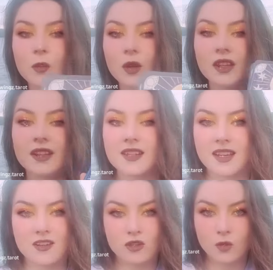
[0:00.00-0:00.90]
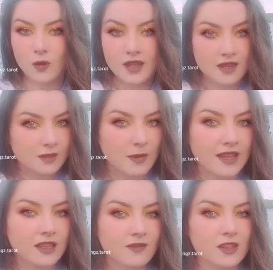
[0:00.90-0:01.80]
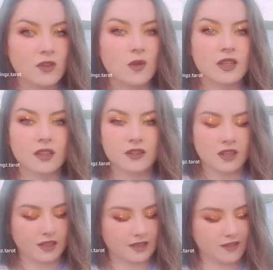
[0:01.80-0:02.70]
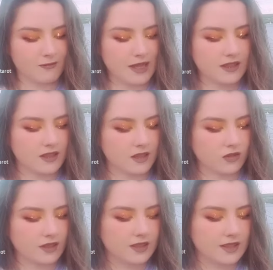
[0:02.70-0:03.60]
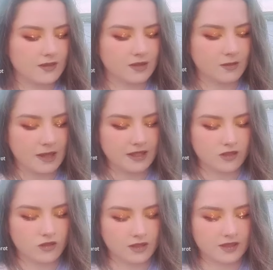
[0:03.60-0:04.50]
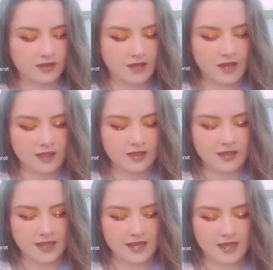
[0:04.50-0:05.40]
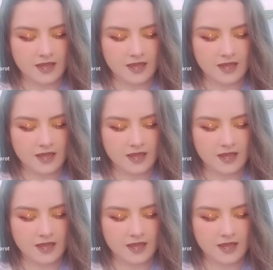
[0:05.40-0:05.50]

everyone, it's Angel Wingz back giving you another collective message. Let's see what the message is today.